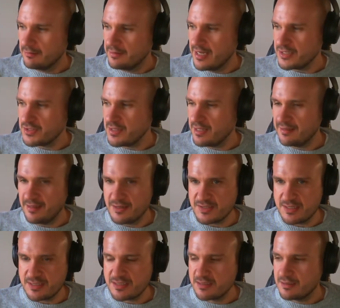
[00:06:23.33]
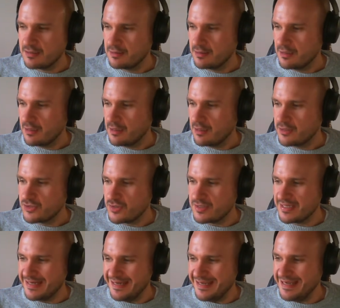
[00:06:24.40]
That's what that tells us. So
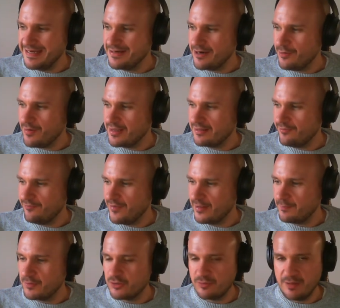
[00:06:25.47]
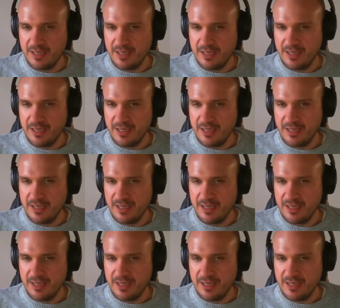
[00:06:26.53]
there's an indirect effect